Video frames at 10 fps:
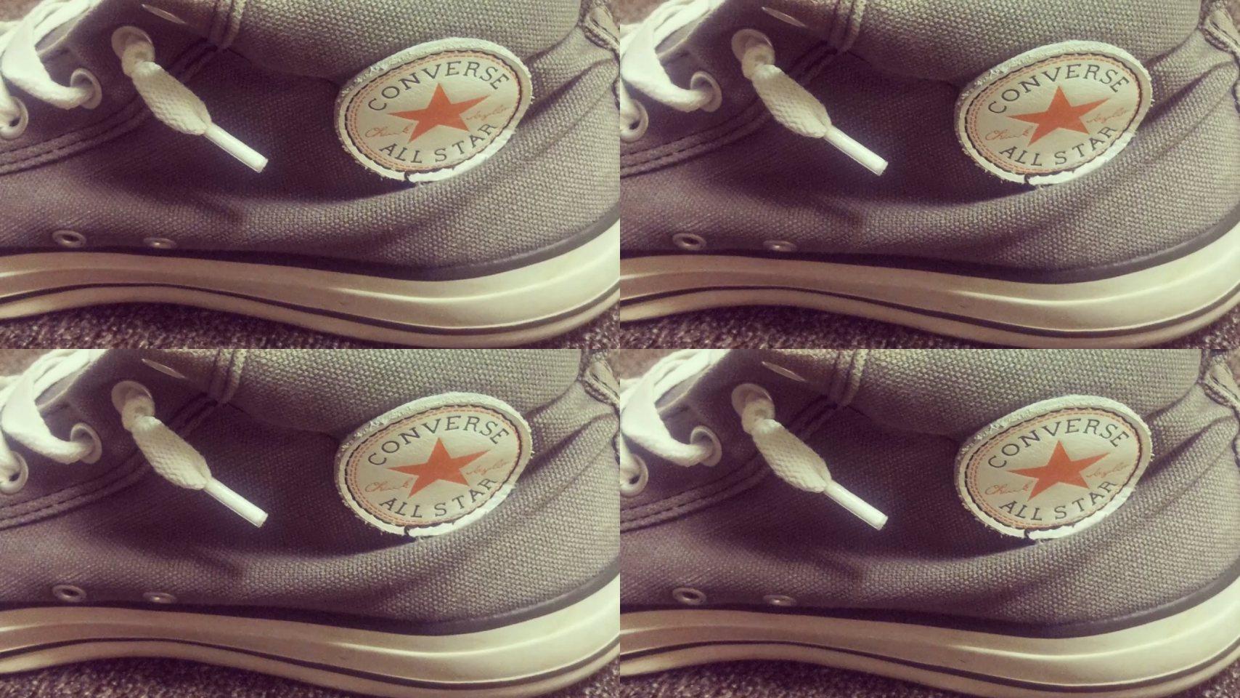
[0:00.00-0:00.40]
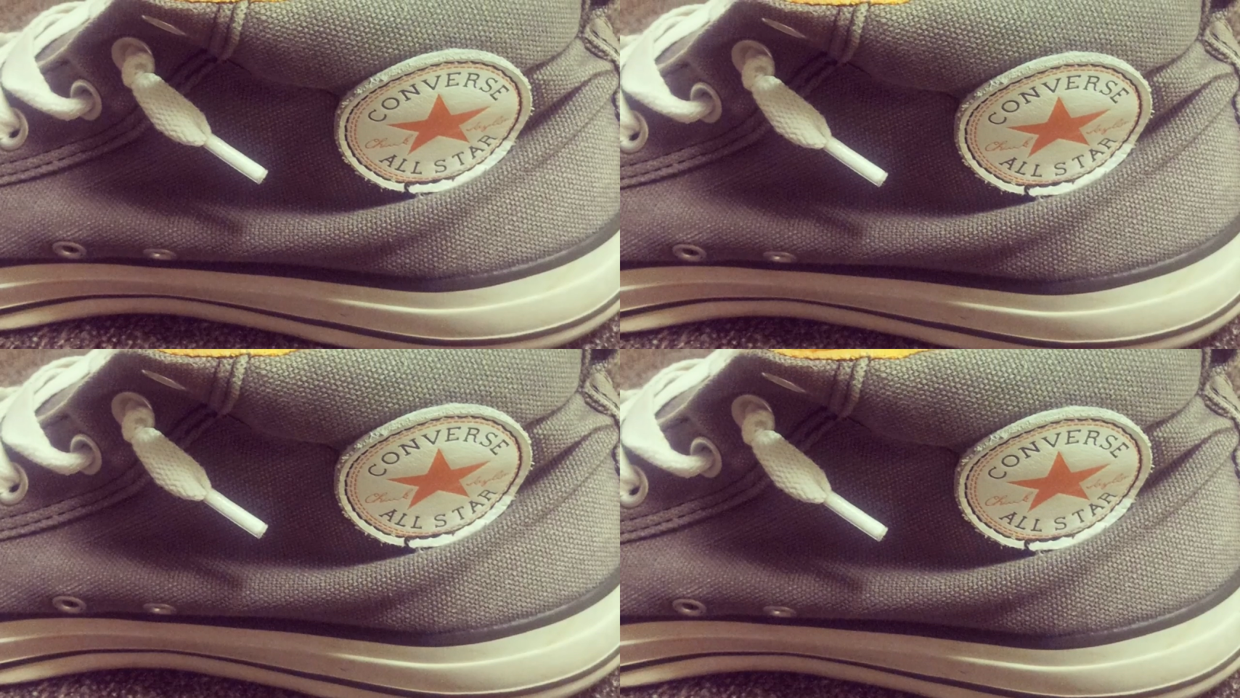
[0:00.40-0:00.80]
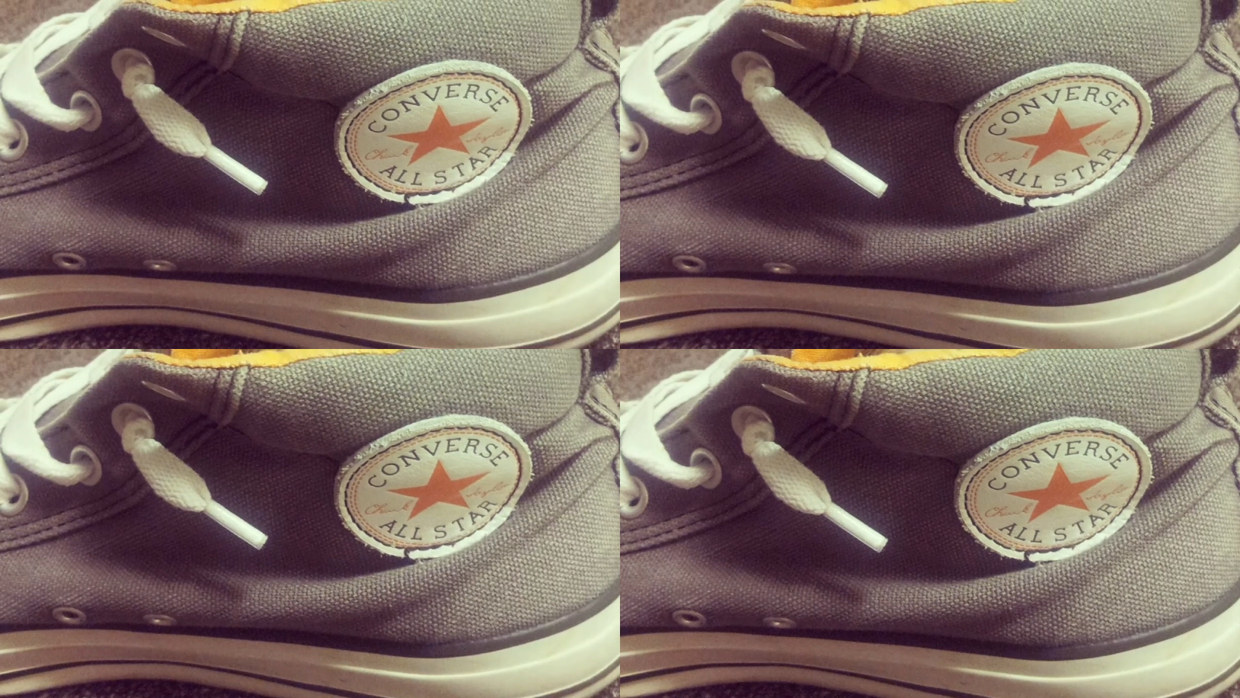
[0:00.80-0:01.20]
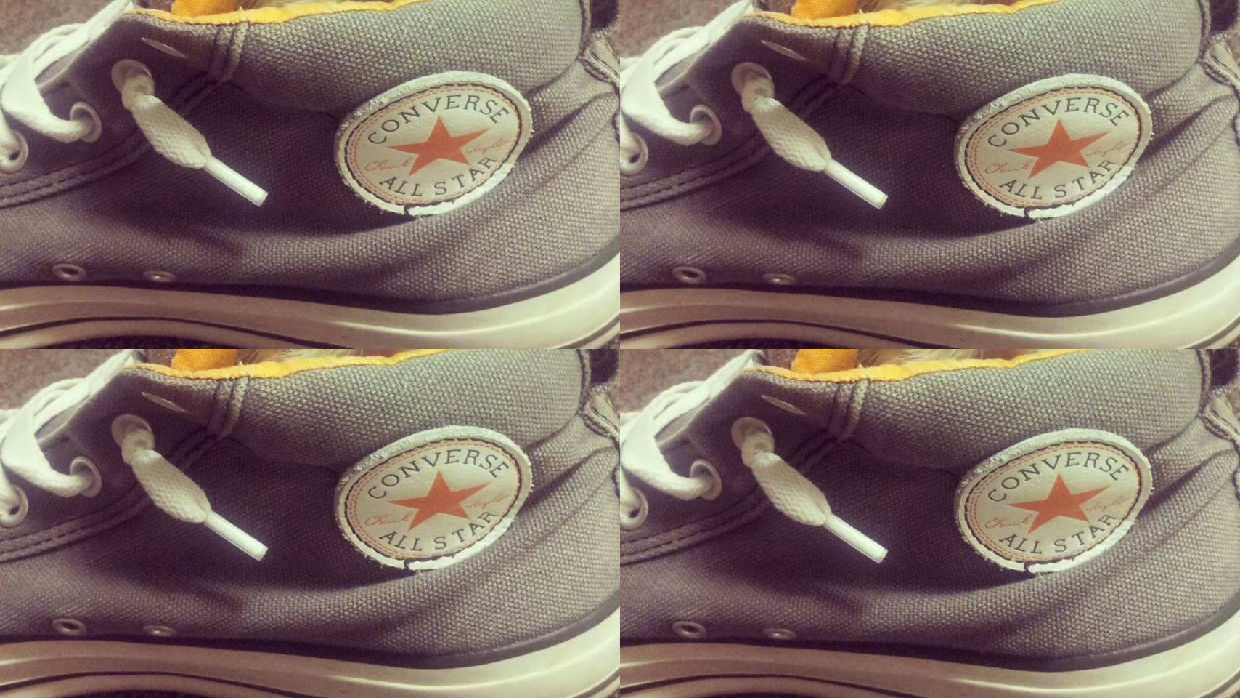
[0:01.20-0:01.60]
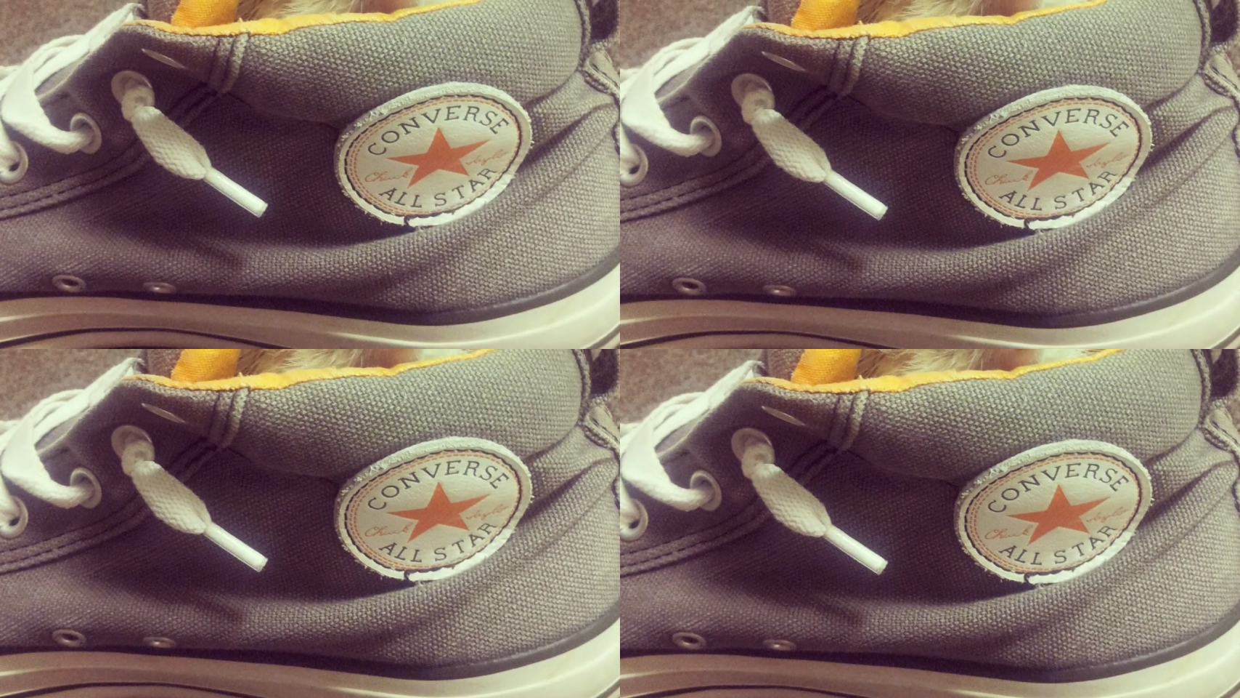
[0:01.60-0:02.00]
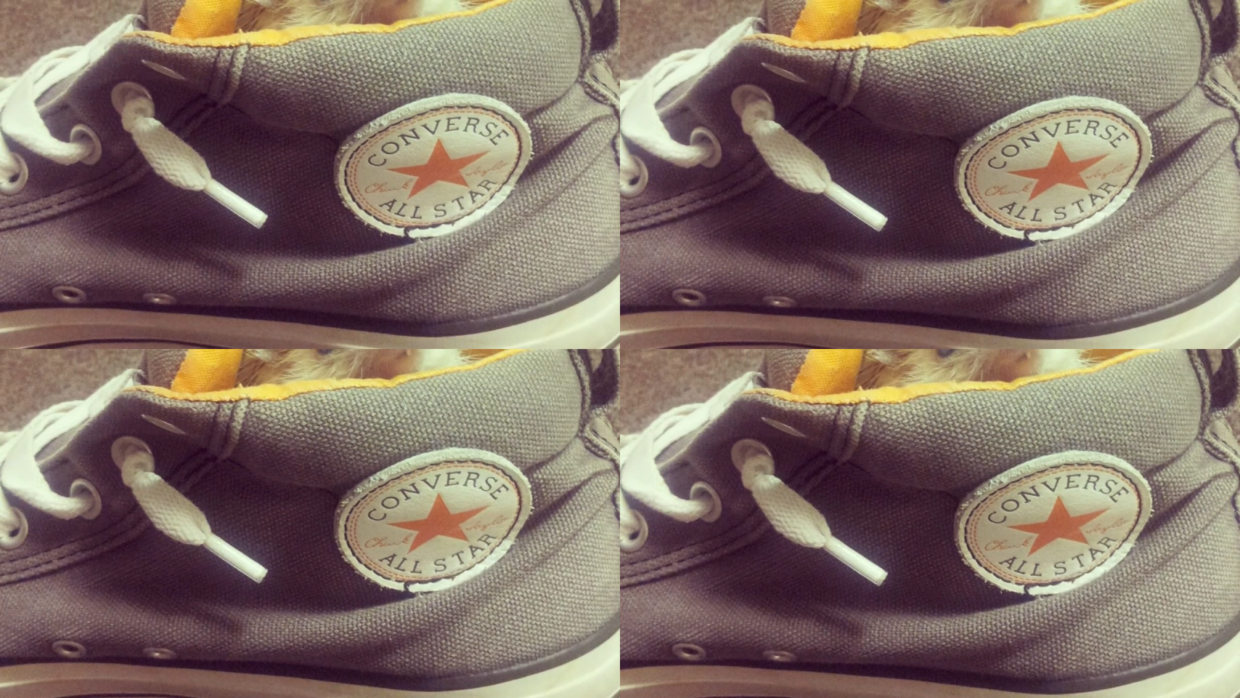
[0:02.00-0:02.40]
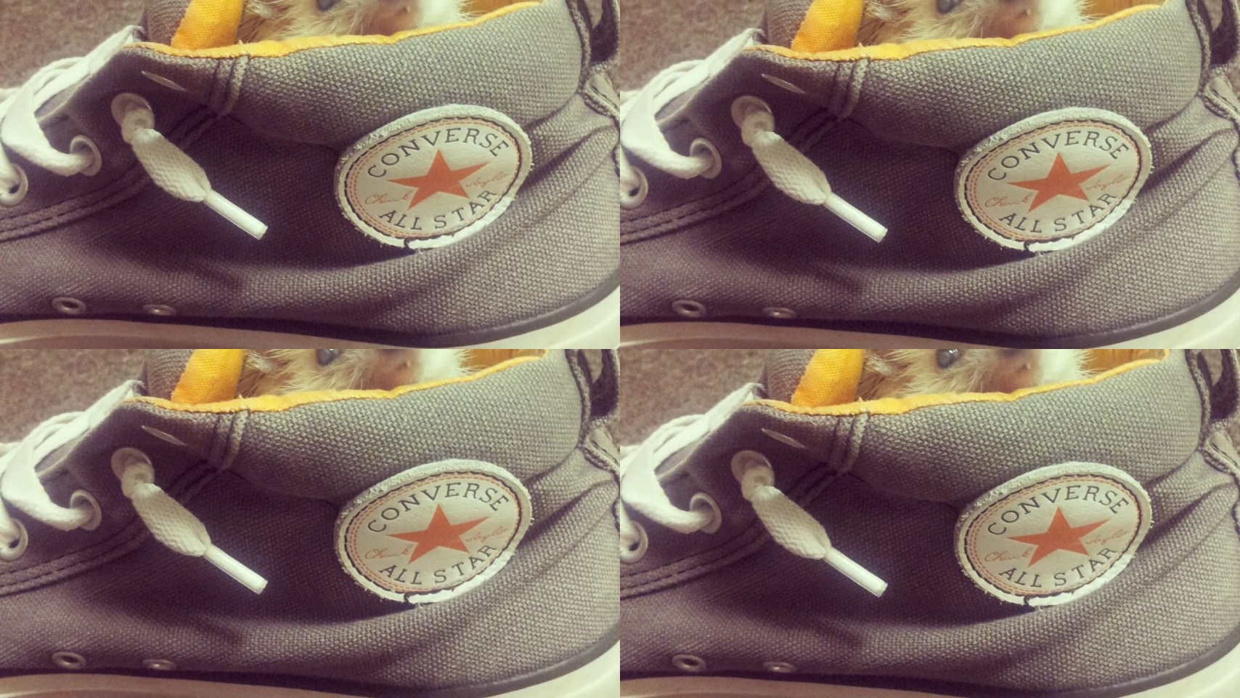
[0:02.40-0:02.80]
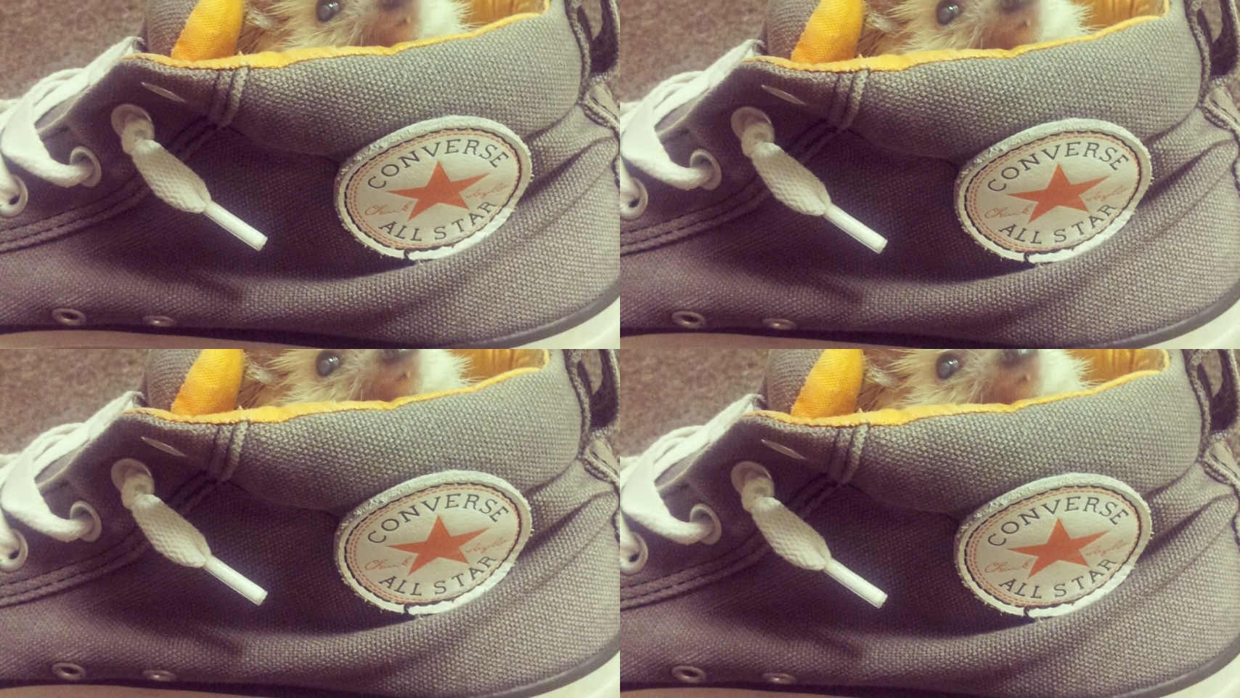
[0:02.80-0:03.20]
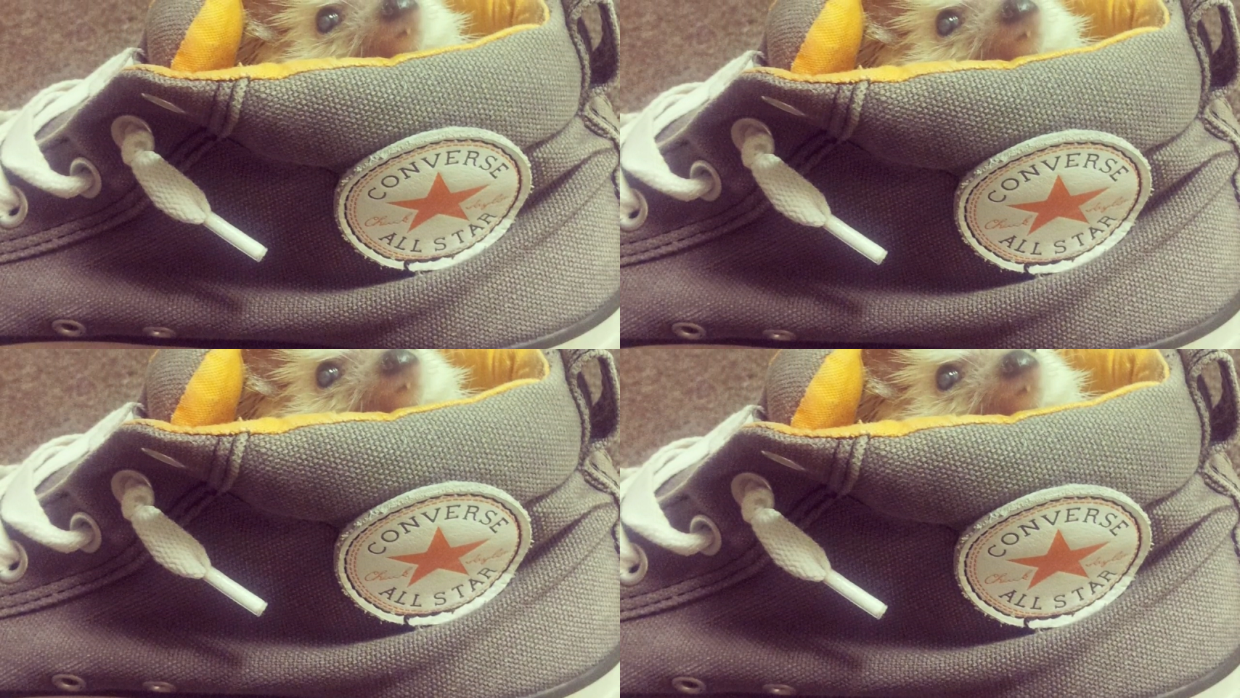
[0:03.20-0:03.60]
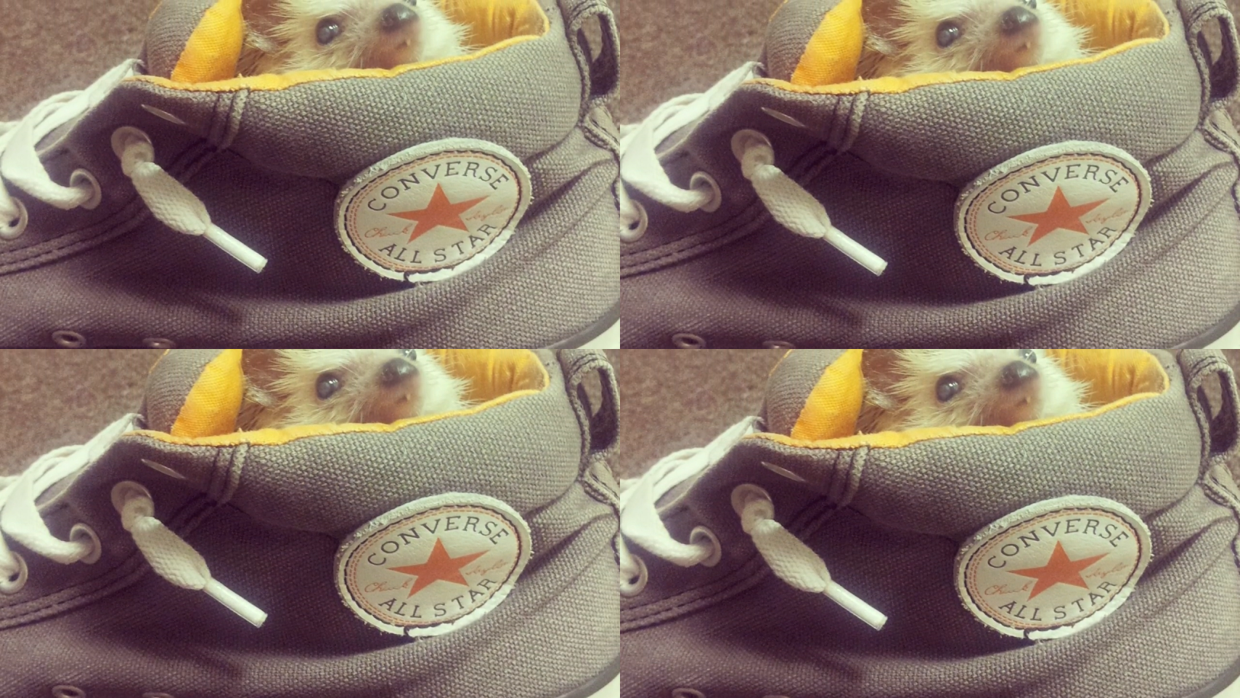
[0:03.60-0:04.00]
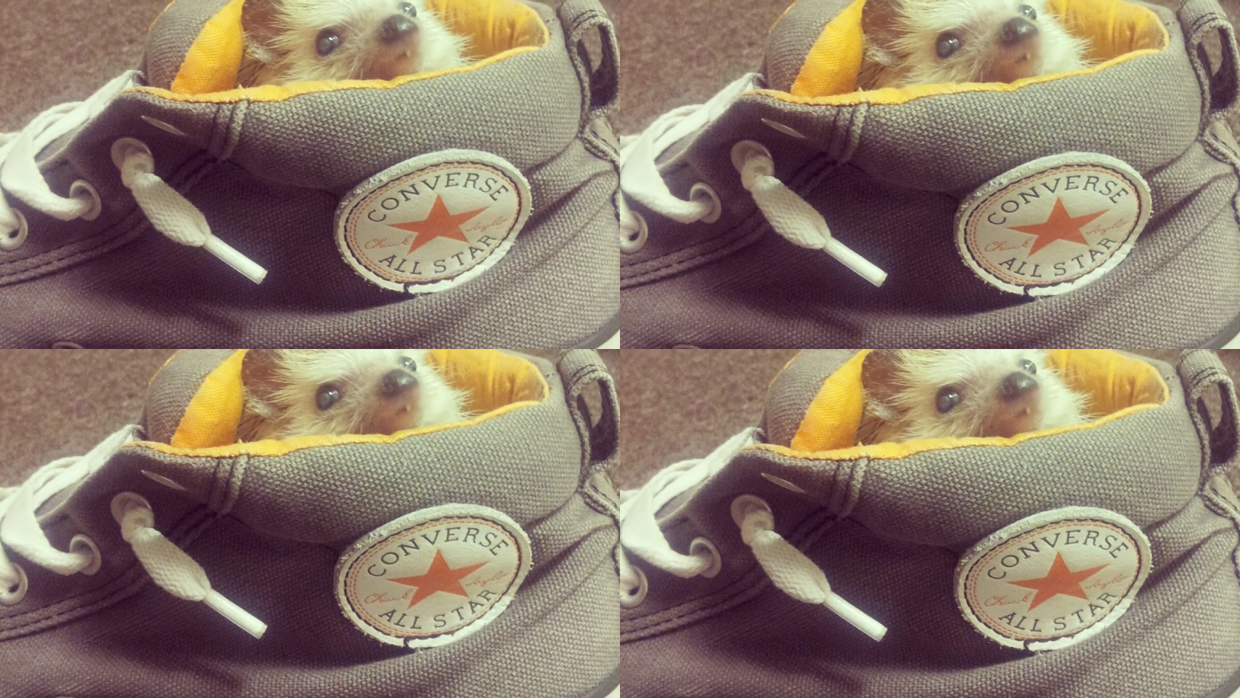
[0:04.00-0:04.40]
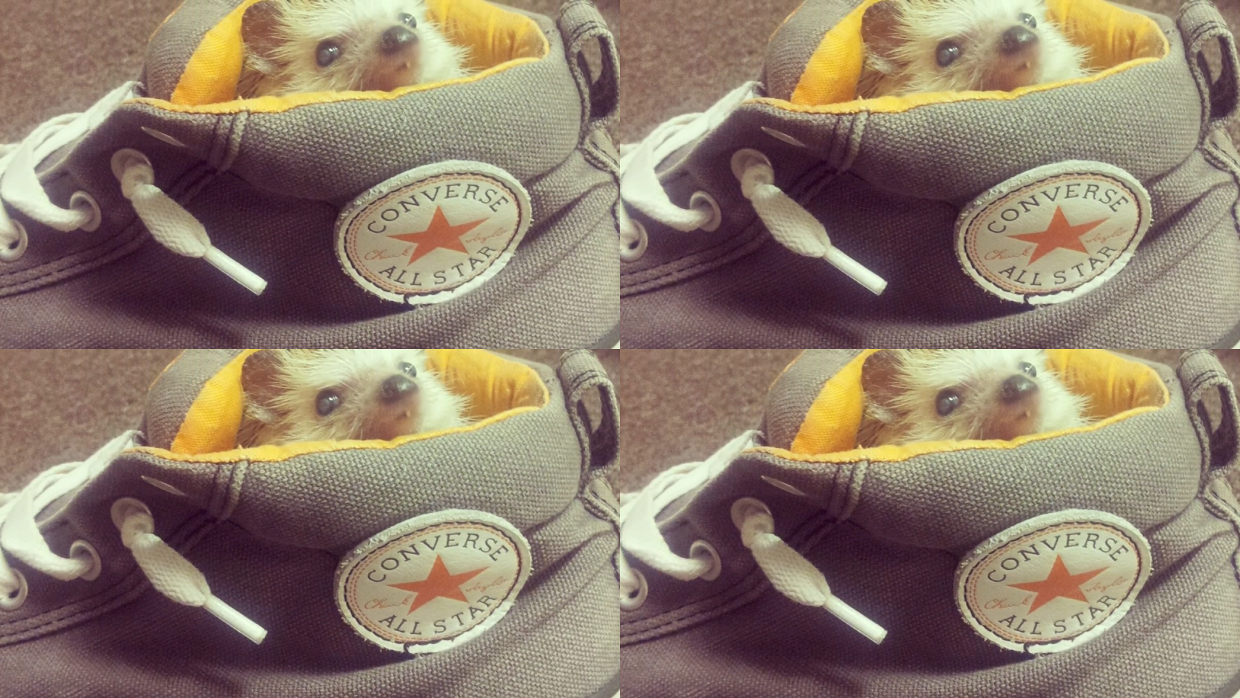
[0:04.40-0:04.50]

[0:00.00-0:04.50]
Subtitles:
[unreadable: no face in view]